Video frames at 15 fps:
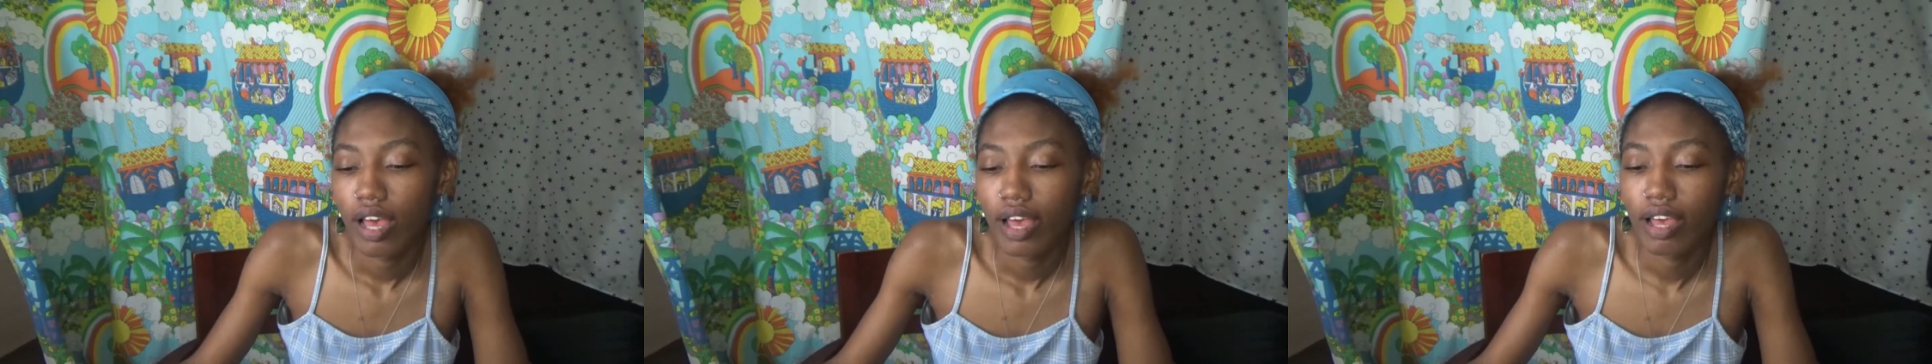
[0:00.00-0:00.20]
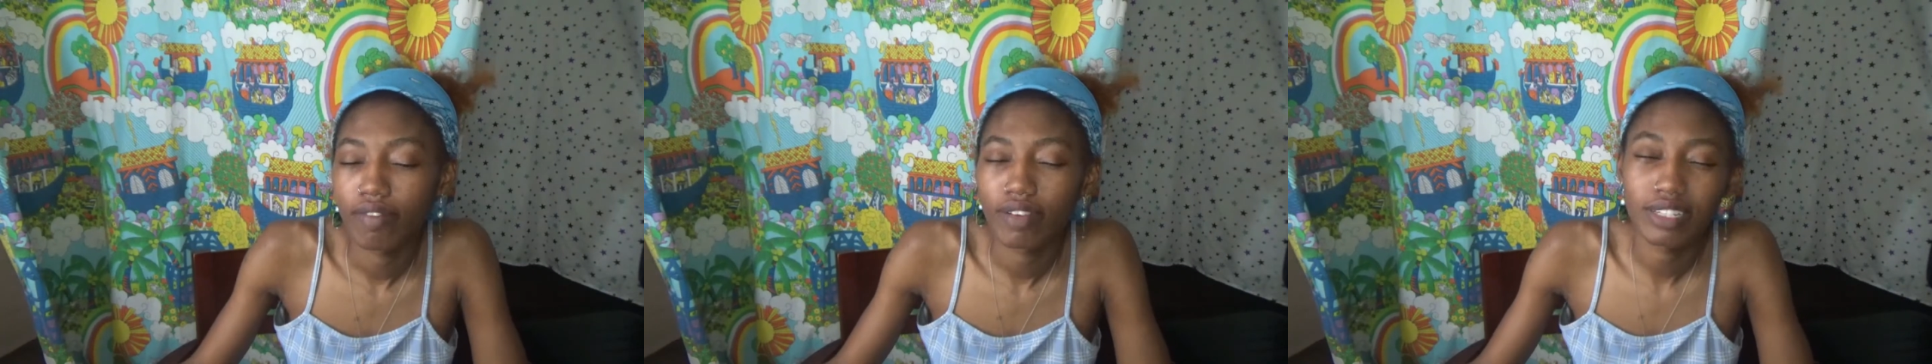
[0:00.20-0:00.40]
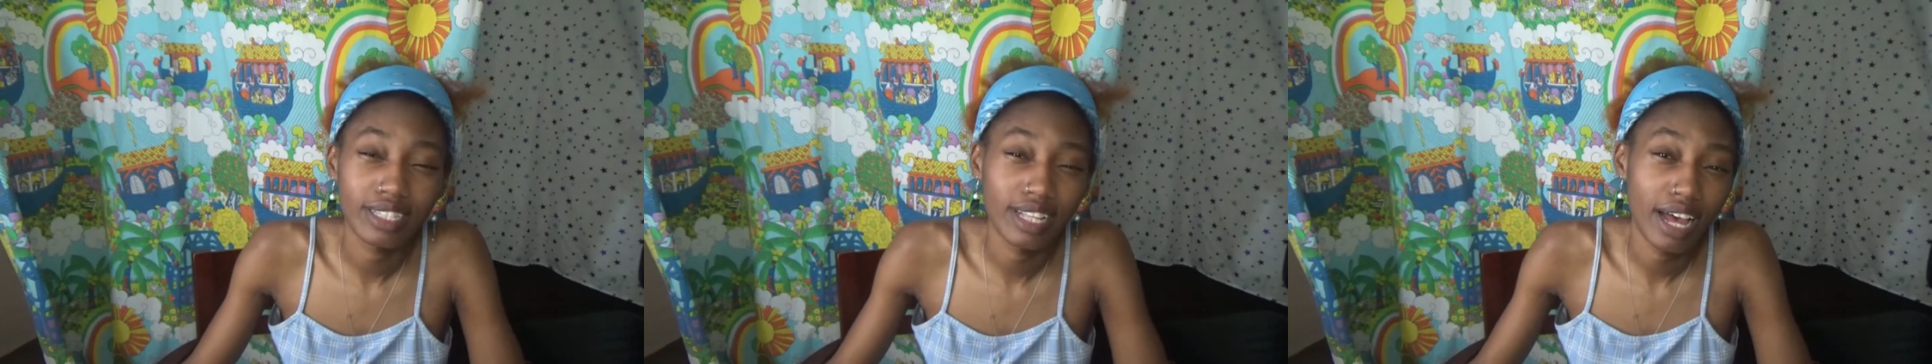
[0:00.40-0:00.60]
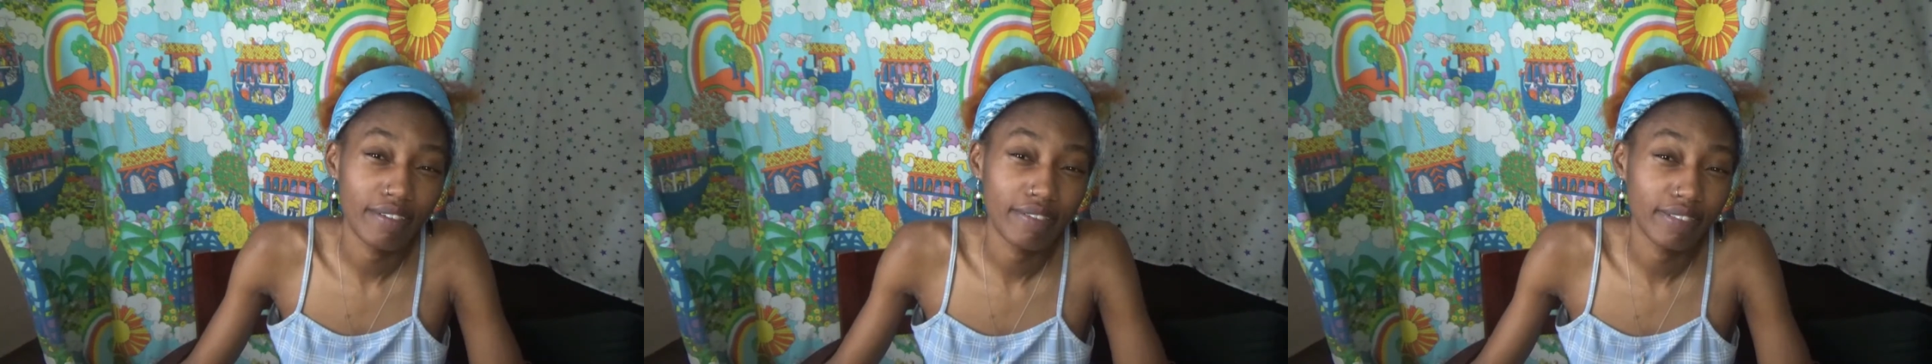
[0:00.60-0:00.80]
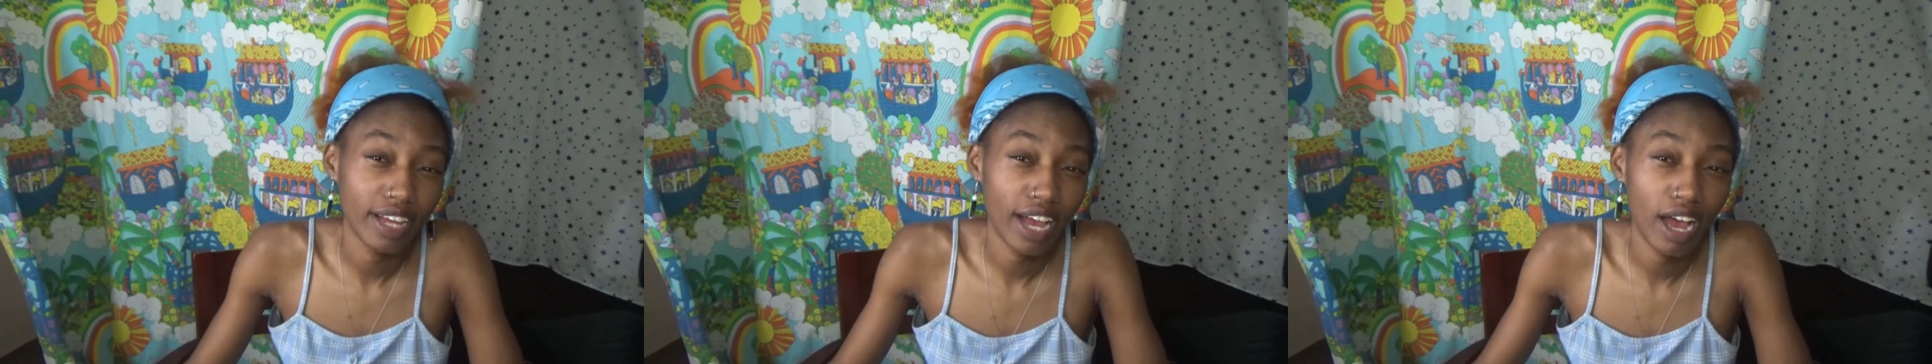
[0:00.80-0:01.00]
If it's
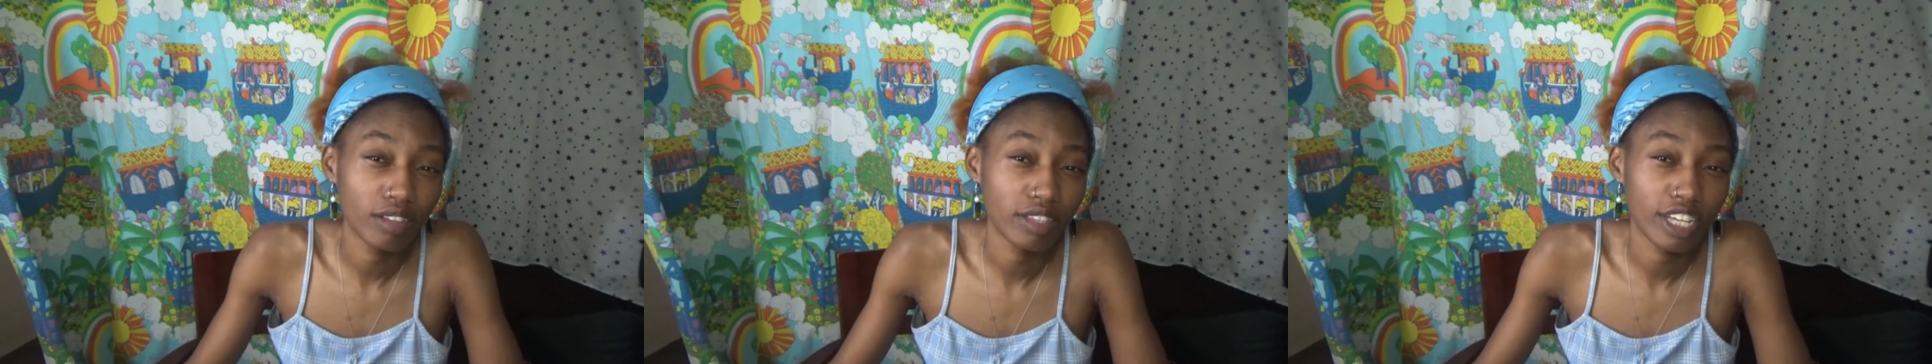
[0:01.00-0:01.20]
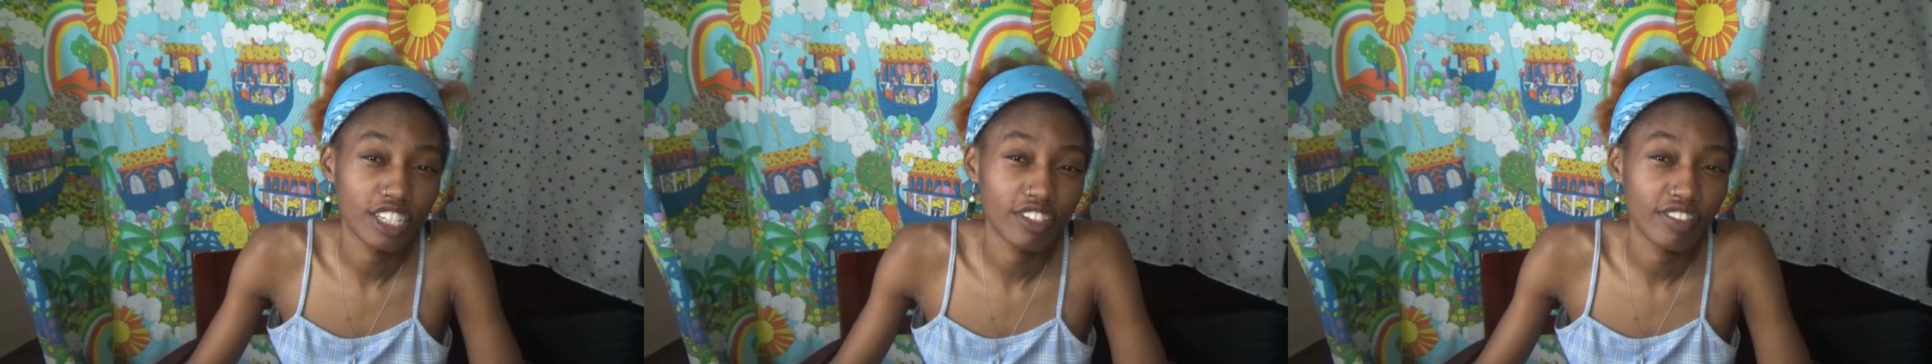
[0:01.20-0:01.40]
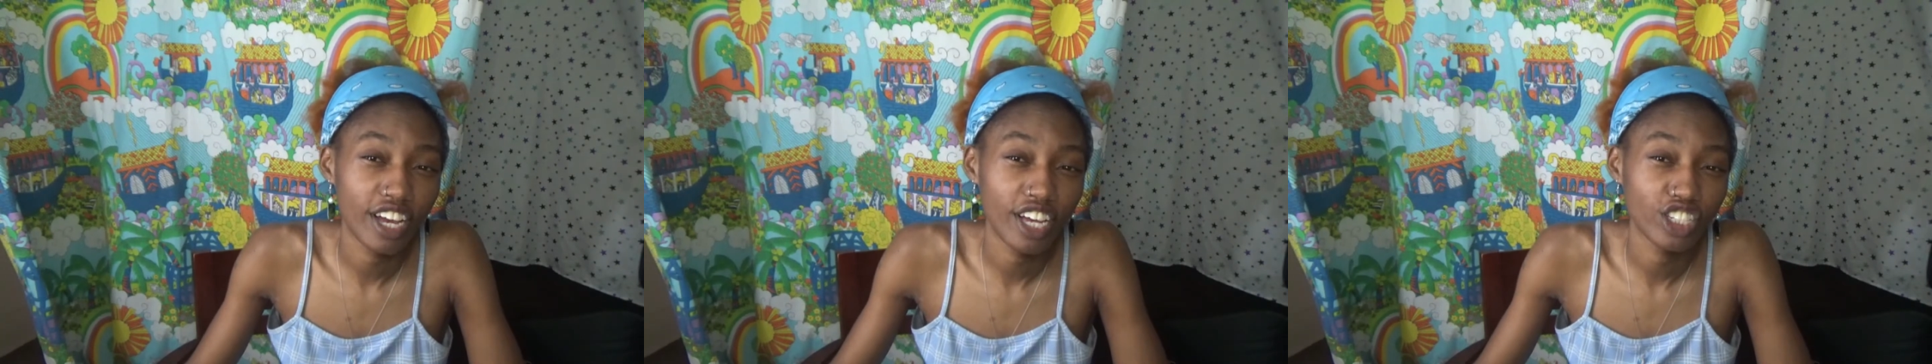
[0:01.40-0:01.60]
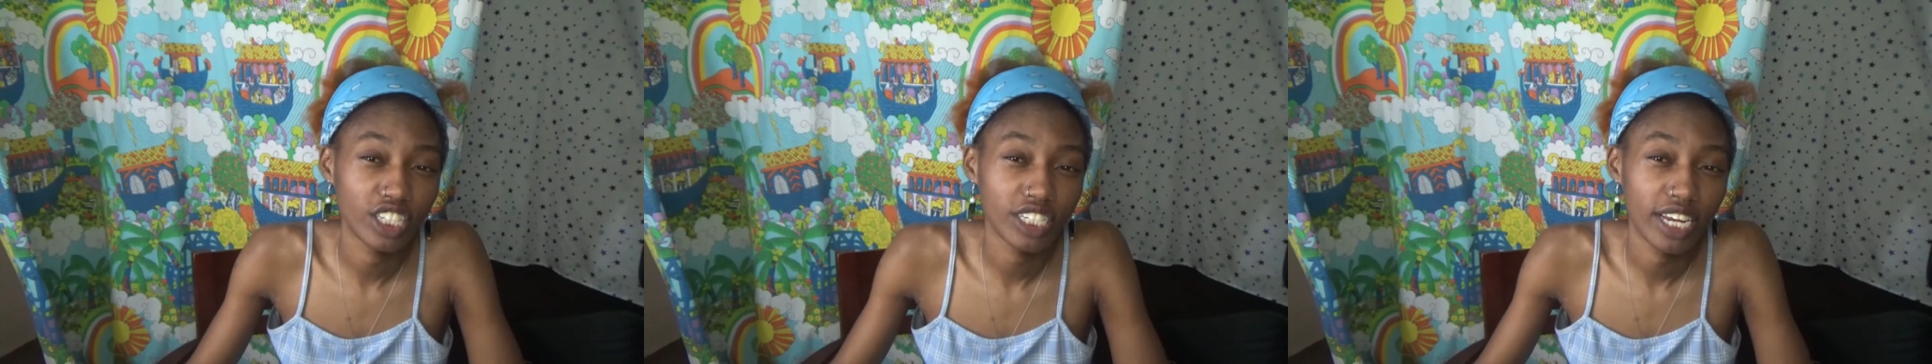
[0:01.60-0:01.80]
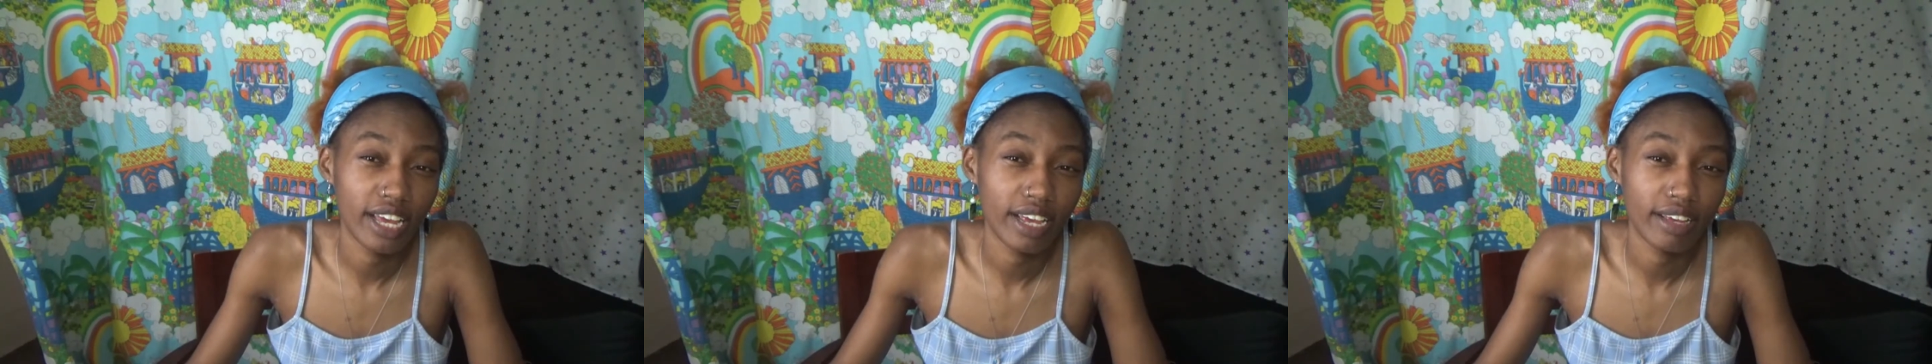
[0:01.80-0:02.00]
not, I don't think it's Flashy
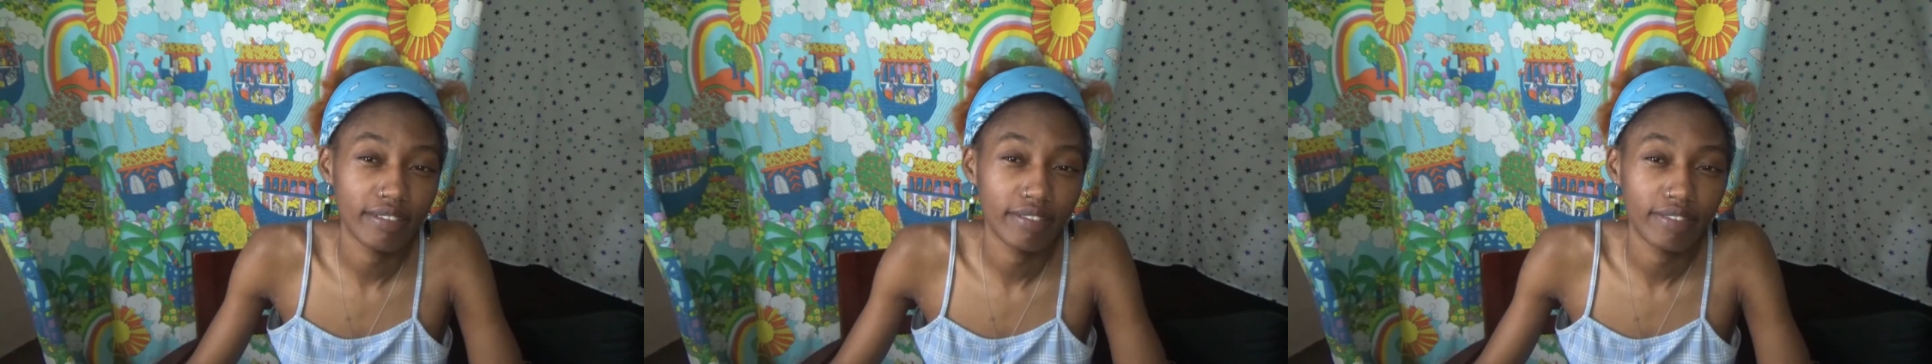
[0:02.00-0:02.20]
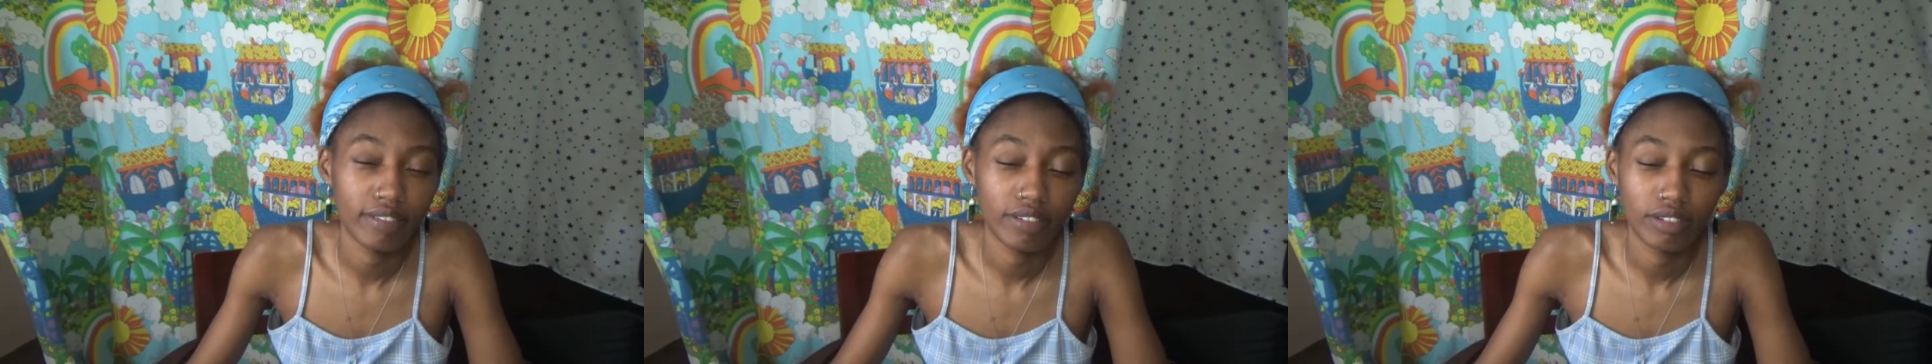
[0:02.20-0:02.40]
Nave.